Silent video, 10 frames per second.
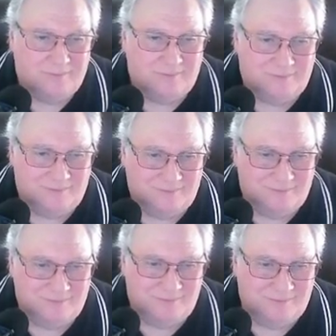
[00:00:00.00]

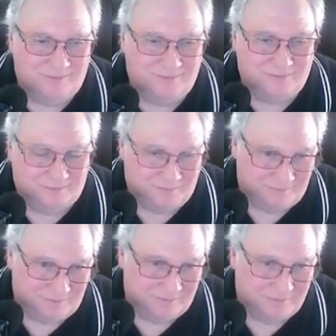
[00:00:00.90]

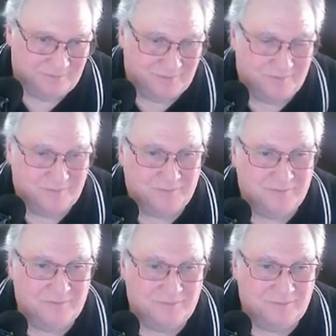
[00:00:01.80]

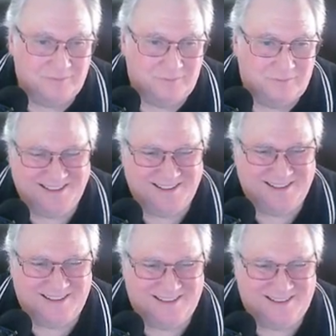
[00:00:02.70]
The person shown says nothing.